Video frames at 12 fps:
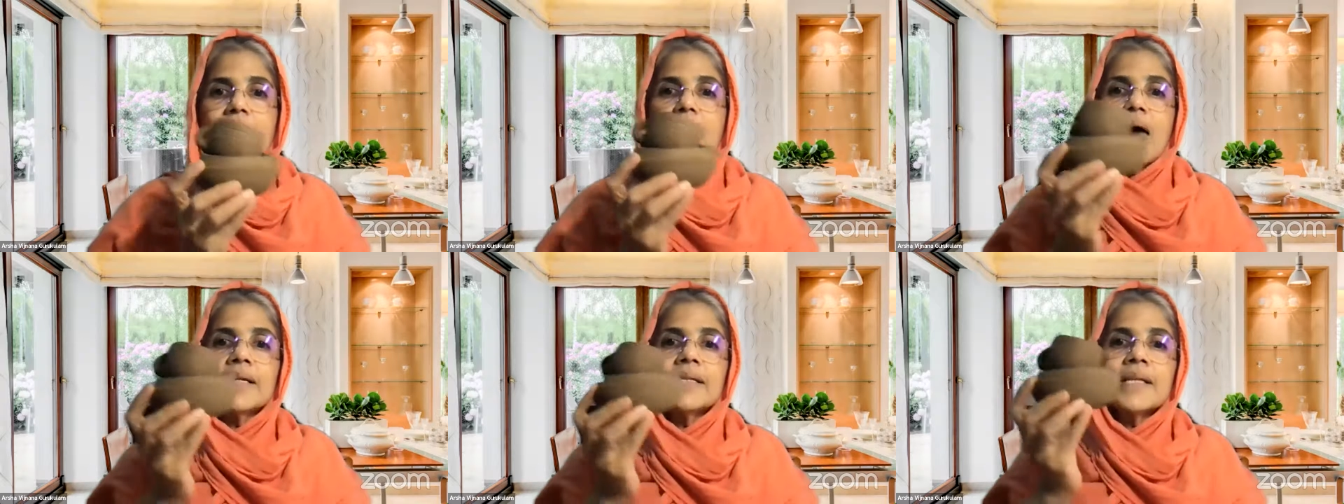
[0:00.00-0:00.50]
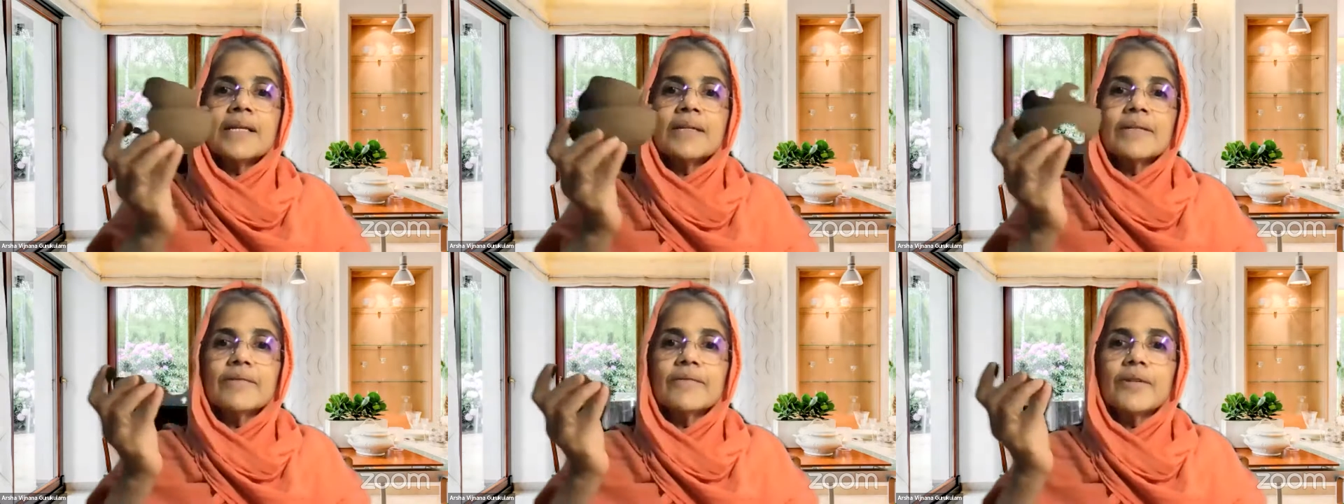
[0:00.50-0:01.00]
And then
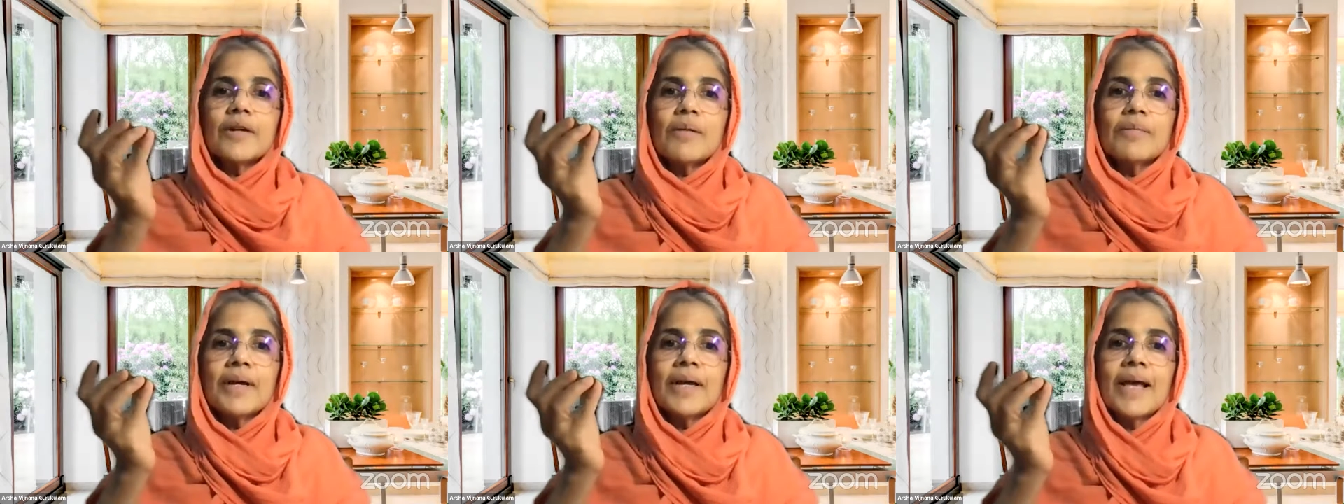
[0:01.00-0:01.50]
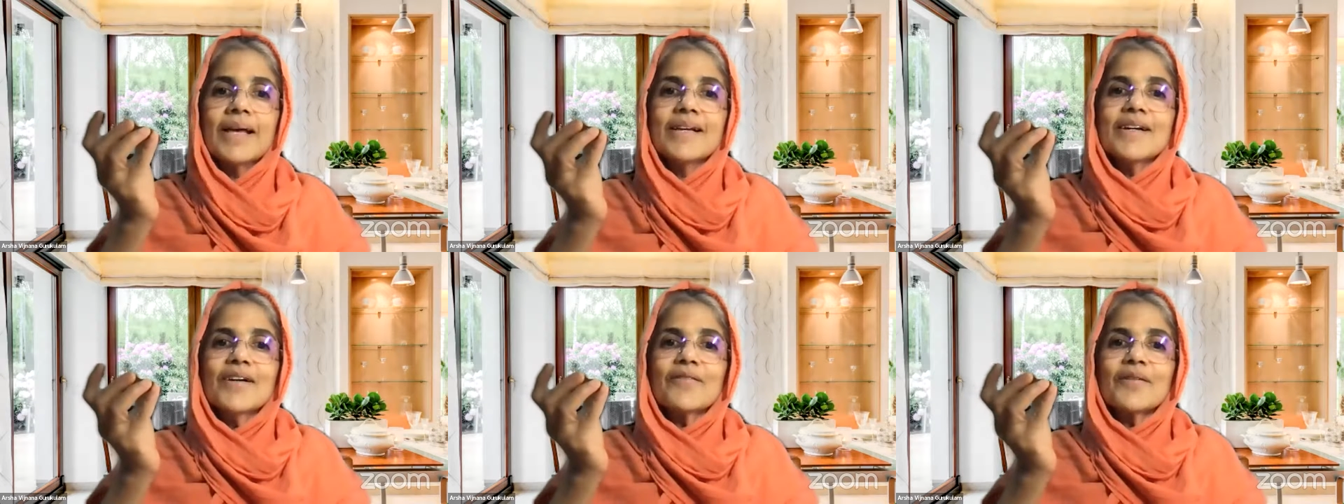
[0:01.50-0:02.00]

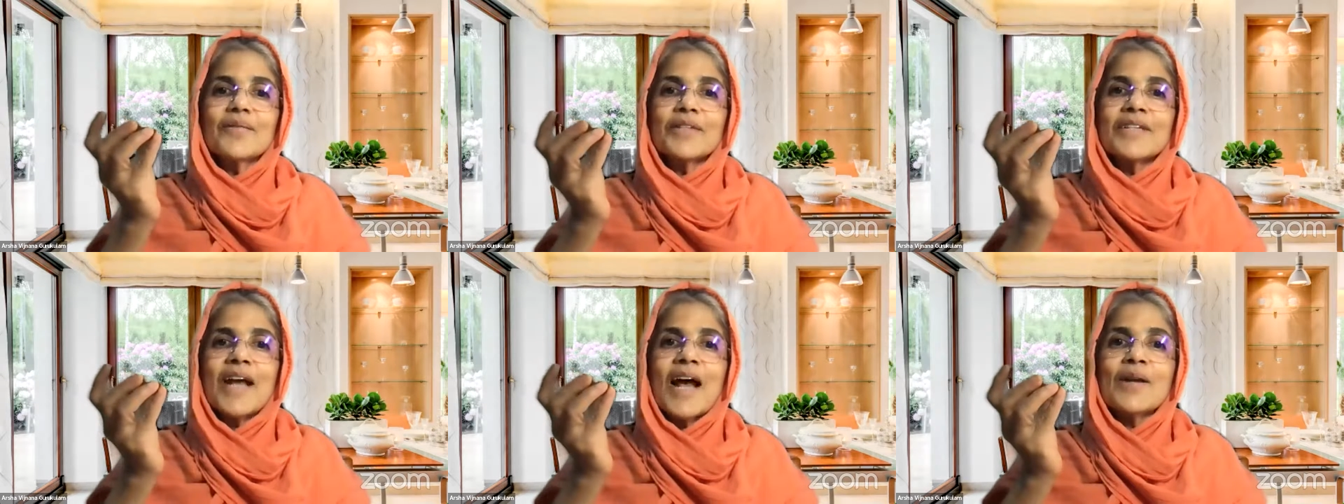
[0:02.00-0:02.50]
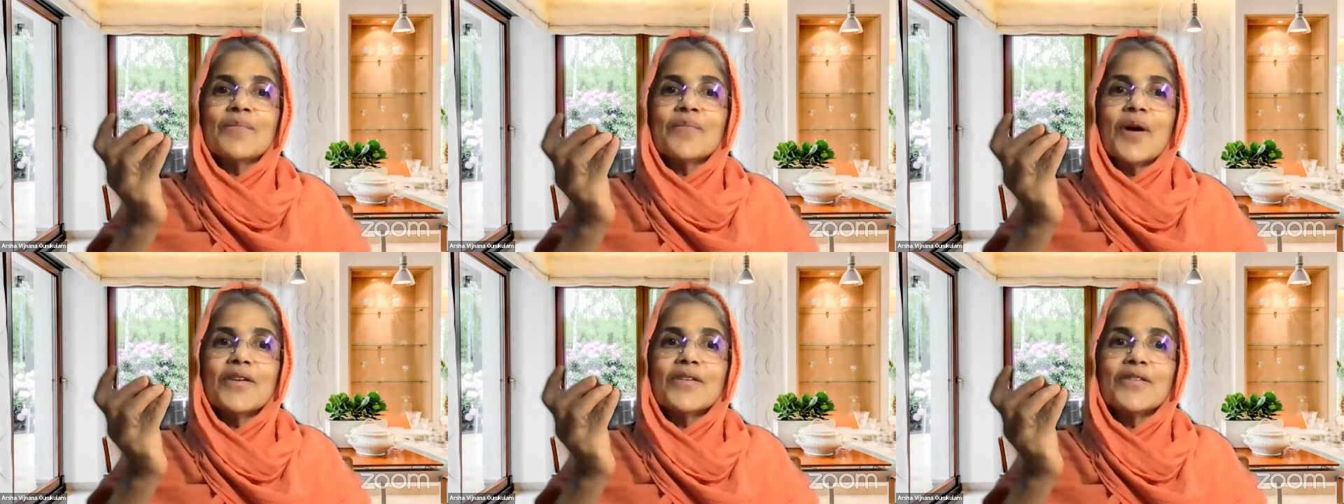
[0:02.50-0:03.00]
from the
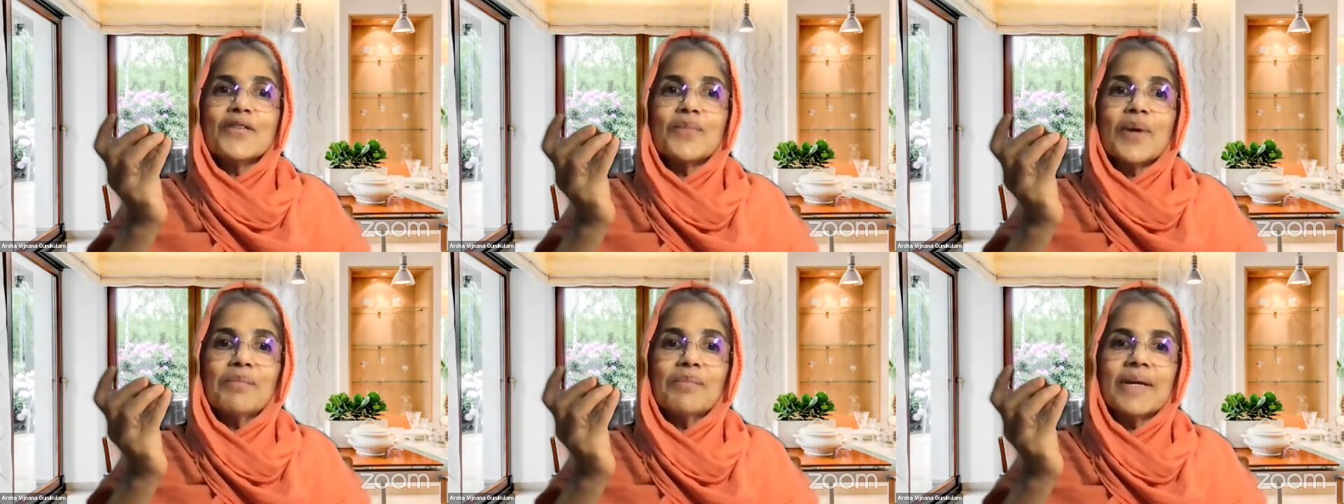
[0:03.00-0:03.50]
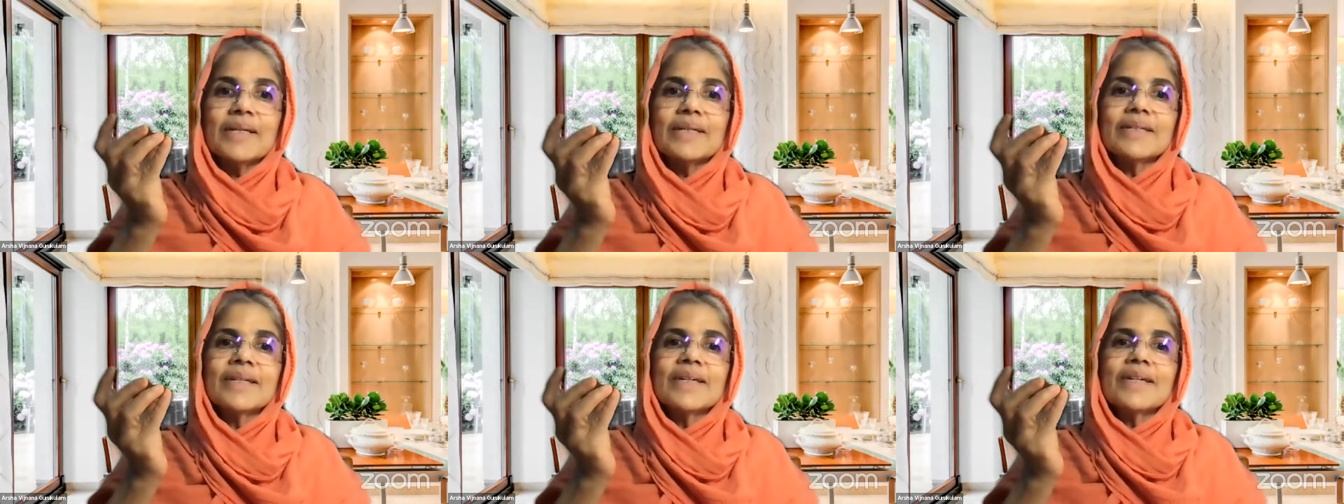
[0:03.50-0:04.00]
standpoint of
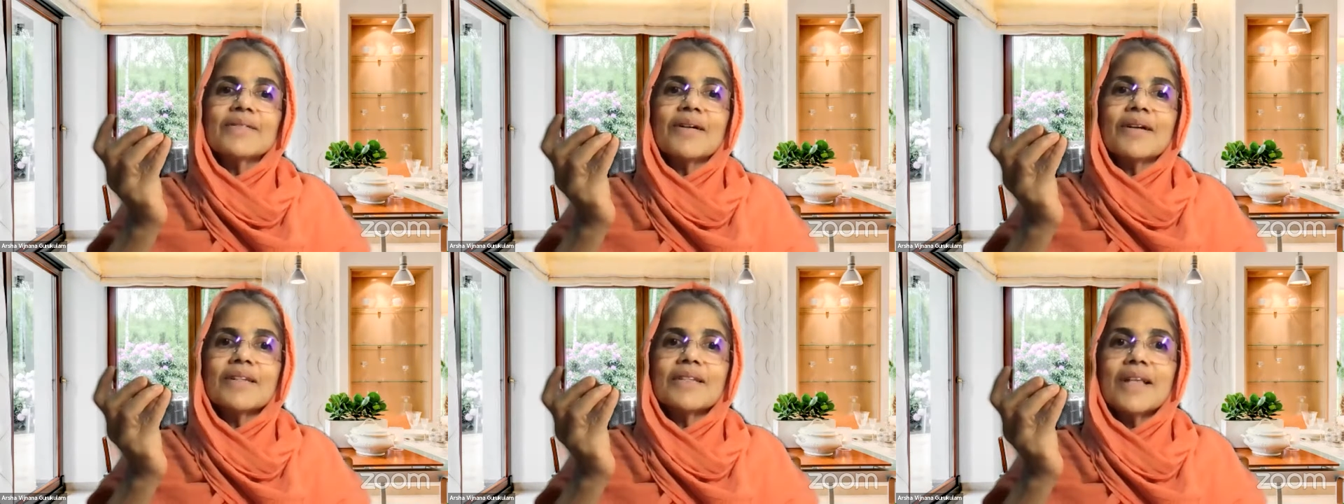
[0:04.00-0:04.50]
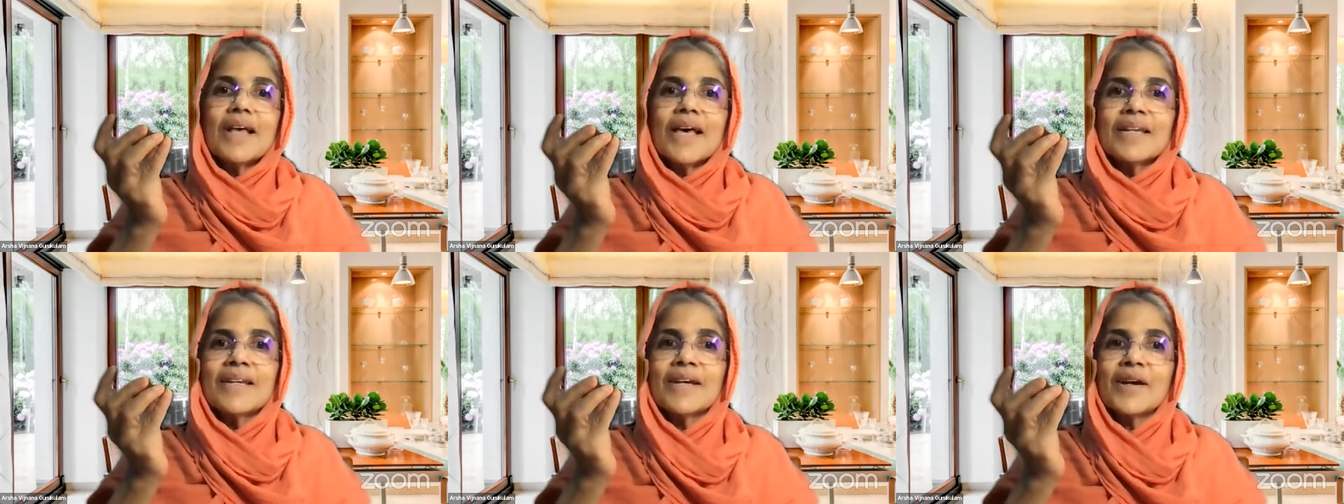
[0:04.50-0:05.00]
Brahman, what is
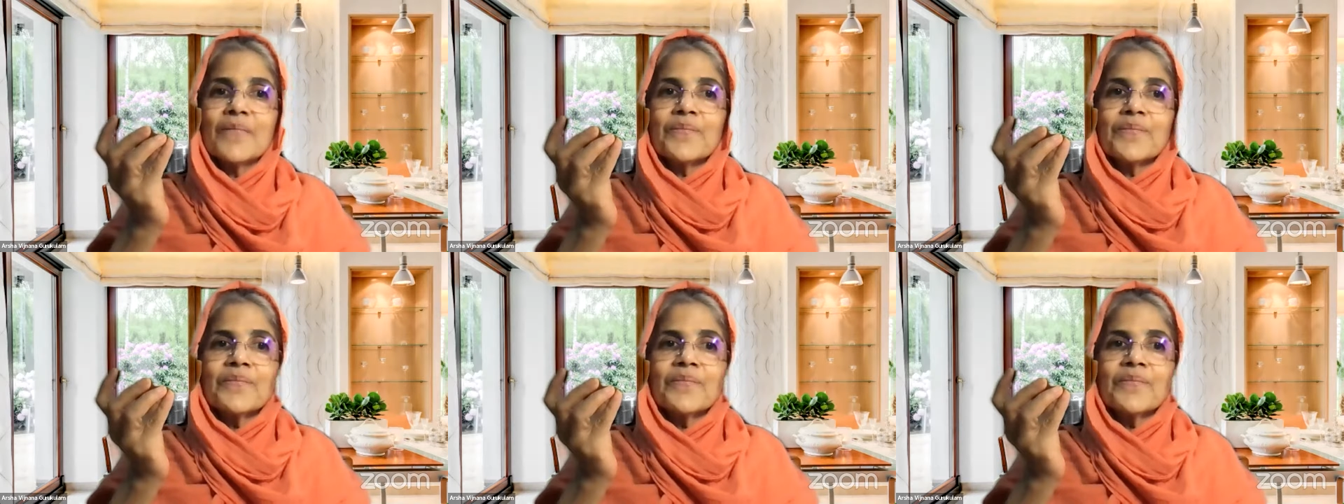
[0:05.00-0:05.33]
there?